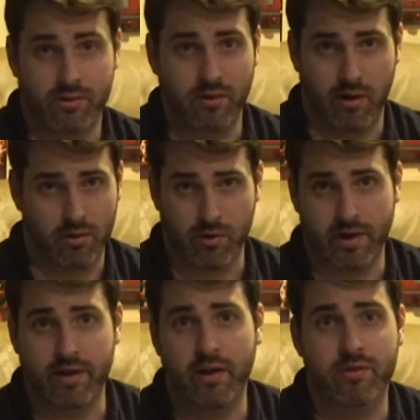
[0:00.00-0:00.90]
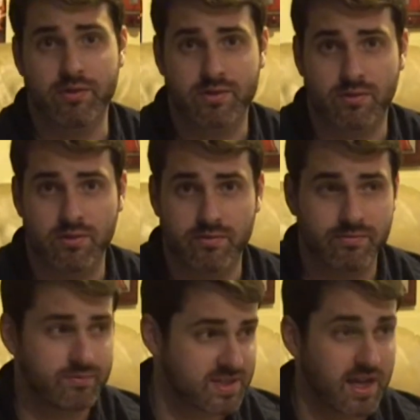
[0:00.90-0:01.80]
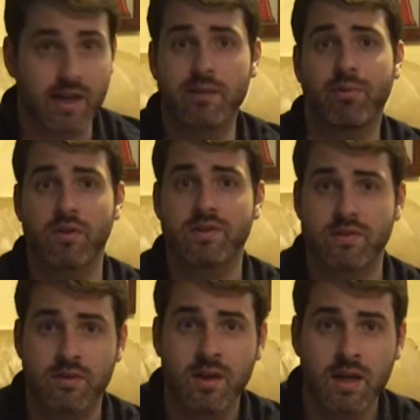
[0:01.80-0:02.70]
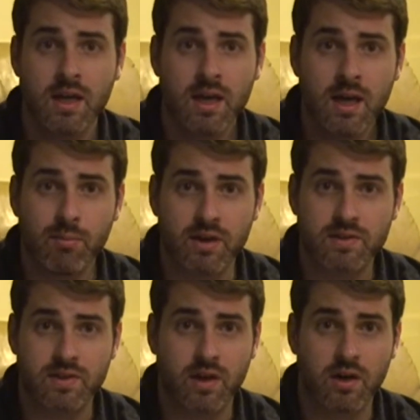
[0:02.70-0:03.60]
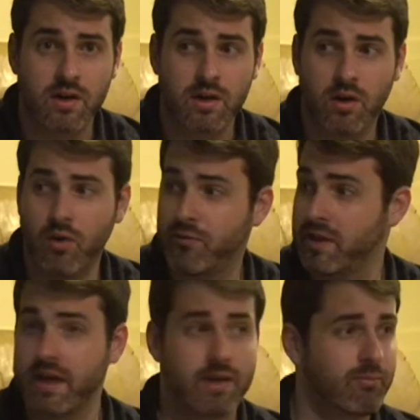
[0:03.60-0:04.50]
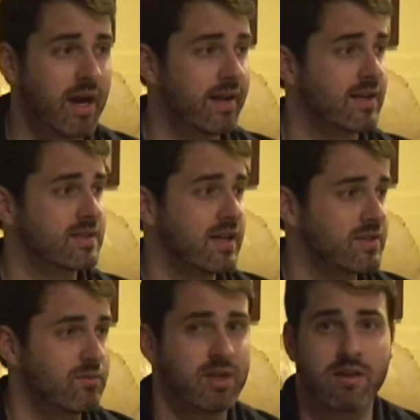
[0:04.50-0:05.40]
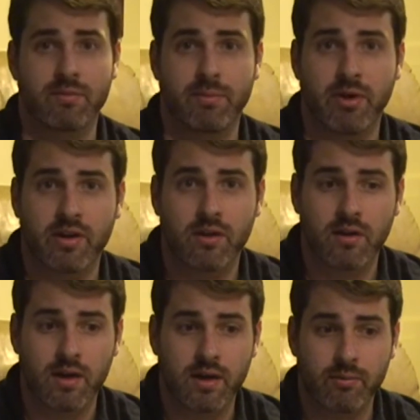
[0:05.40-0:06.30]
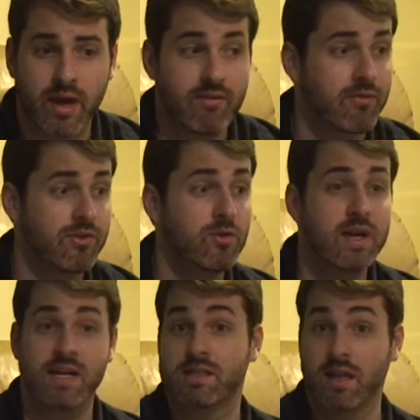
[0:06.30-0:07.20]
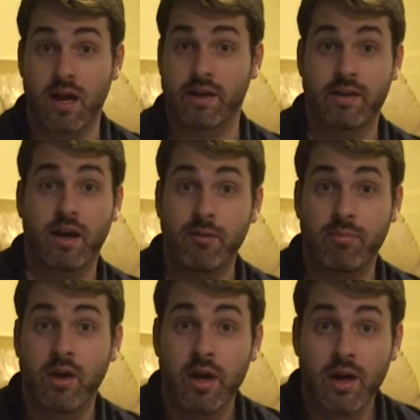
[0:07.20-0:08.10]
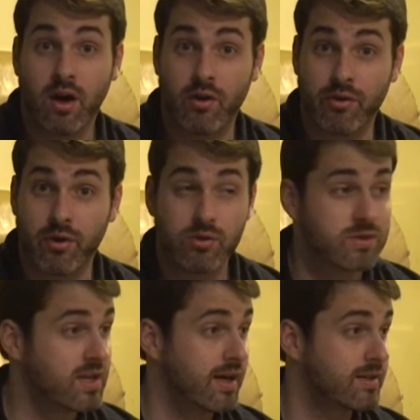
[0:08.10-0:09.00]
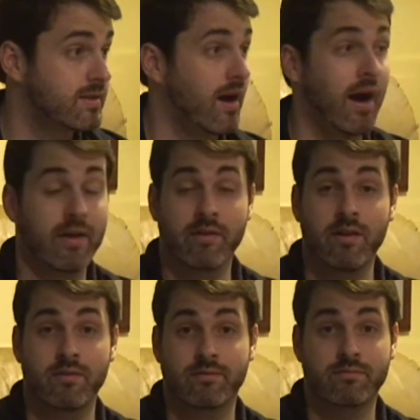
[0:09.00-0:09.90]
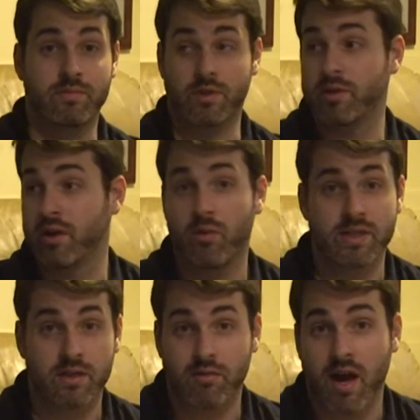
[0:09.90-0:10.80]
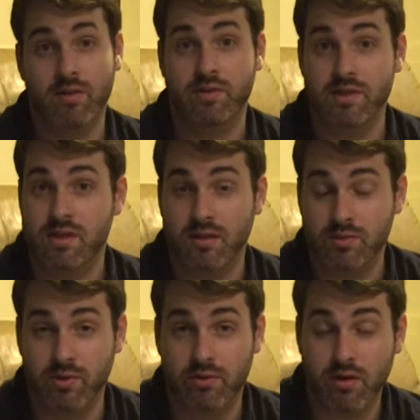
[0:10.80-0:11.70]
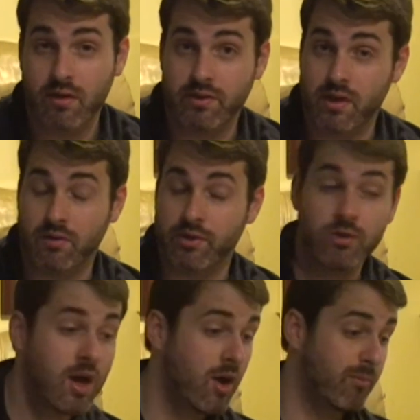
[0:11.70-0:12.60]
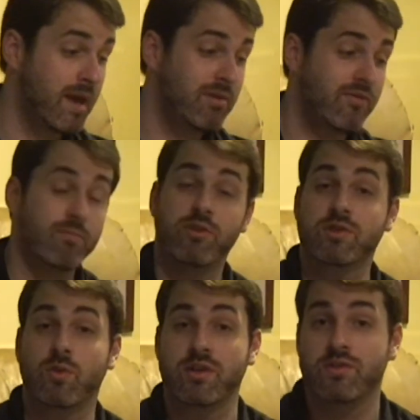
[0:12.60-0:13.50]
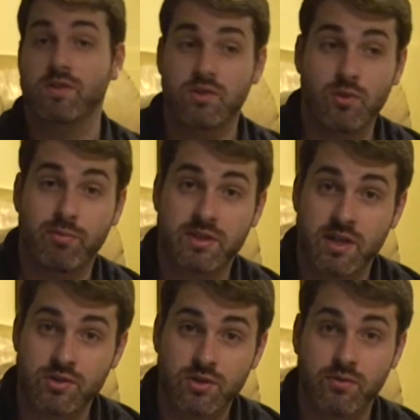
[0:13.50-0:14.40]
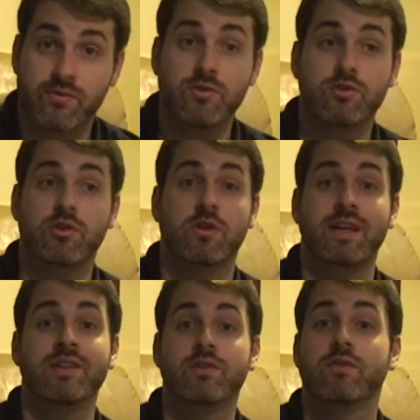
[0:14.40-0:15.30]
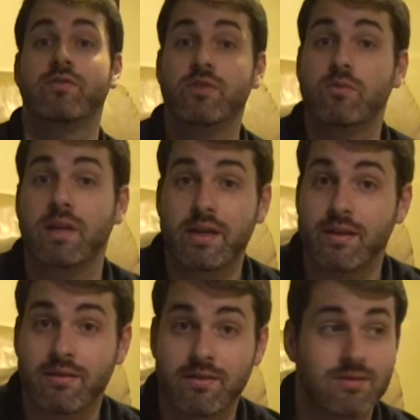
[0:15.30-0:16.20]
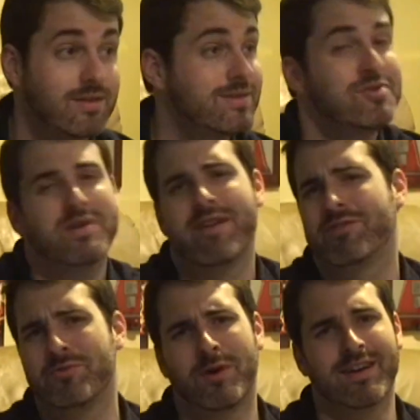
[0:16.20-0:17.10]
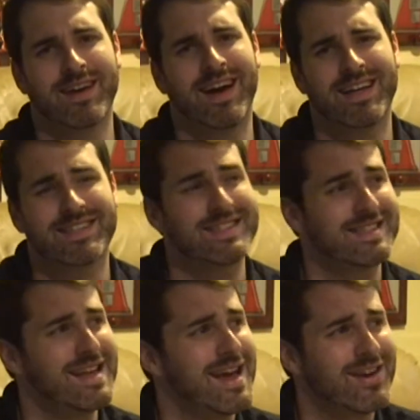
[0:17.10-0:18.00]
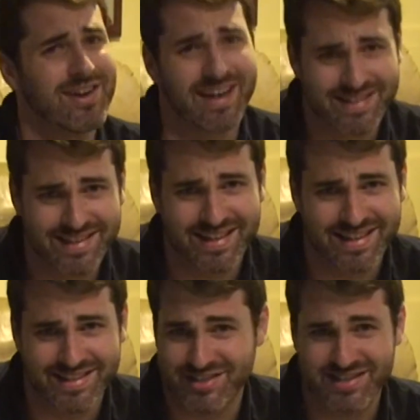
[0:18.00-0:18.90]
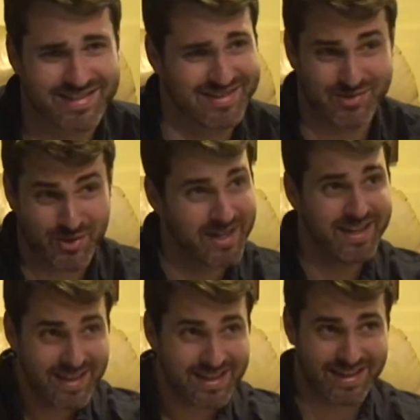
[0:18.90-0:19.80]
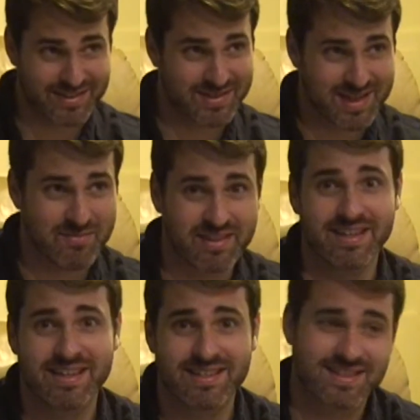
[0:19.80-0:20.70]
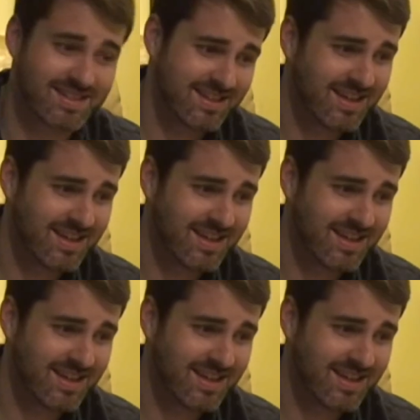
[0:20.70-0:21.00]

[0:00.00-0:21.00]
or any other sort of sane person. But hopefully my next guest will be a little bit better. We have a few guests lined up, although who's next, I don't know. You can always interact with us, tell us what you thought of the interview, maybe even post questions to a potential future interviewee. Do whatever you want, guys. It's the internet. Just do something, because